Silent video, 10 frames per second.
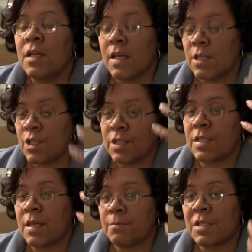It just
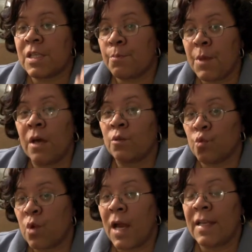seems to melt
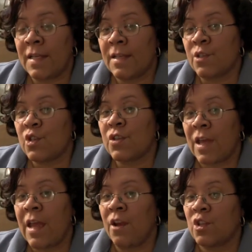right into the
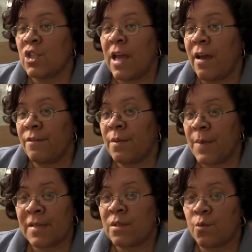hair shaft and
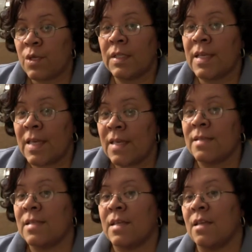makes it really
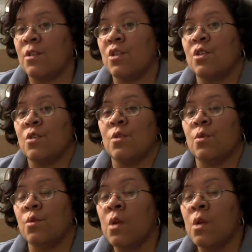easy to